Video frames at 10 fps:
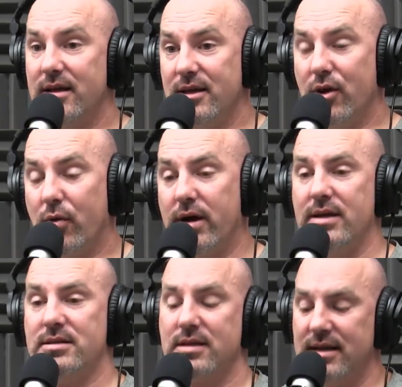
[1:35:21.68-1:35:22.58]
You know what?
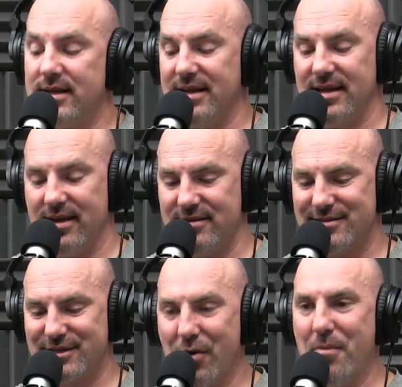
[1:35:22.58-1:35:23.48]
It's it
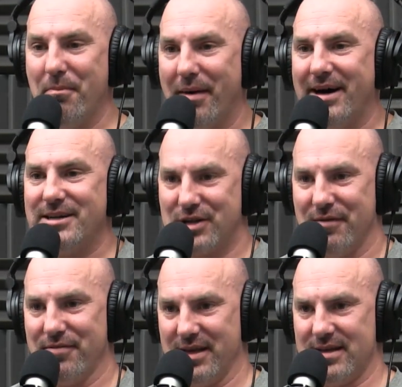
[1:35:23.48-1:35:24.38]
so much
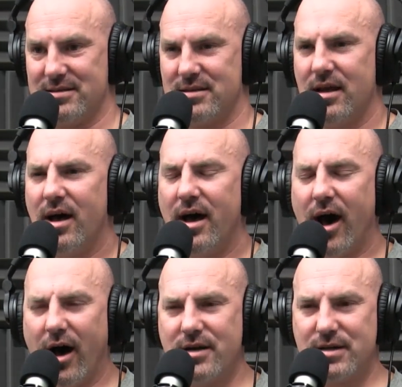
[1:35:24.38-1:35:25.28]
of this
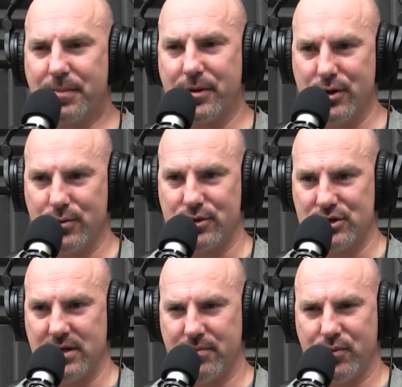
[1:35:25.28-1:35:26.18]

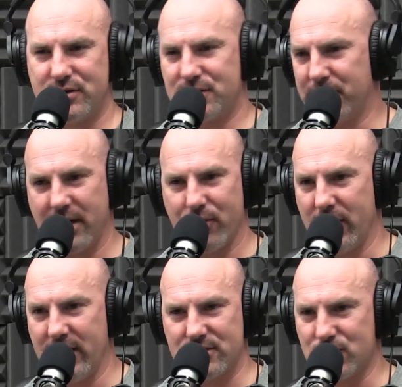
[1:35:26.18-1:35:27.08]
entrepreneurship, which by the
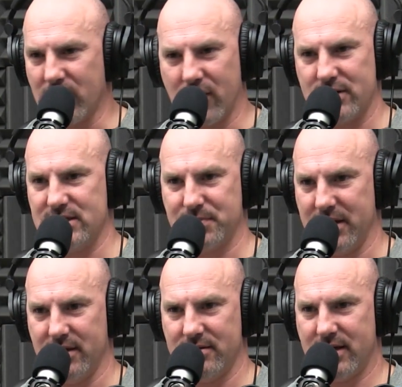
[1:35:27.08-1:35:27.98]
way is really hard to
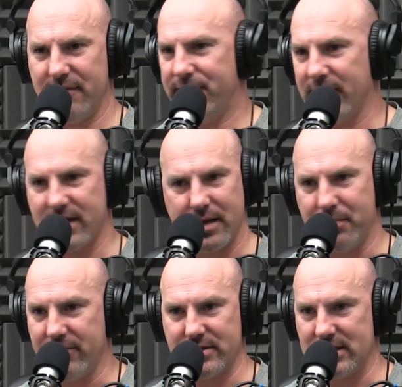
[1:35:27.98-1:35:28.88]
spell. I fuck it up
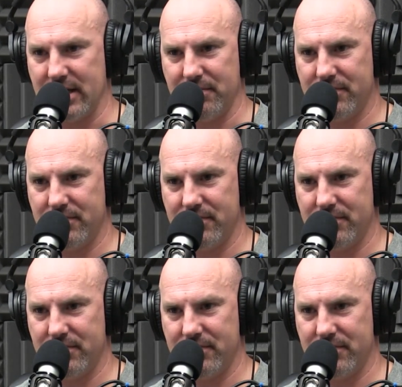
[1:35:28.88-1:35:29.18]
every time. Ah, uh,